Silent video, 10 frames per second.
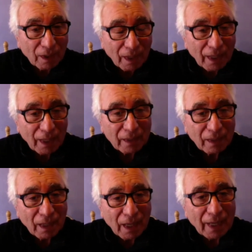
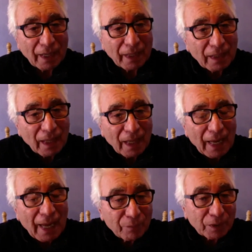and I
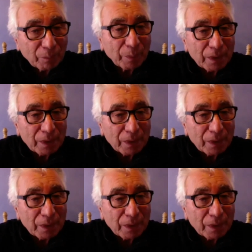haven't been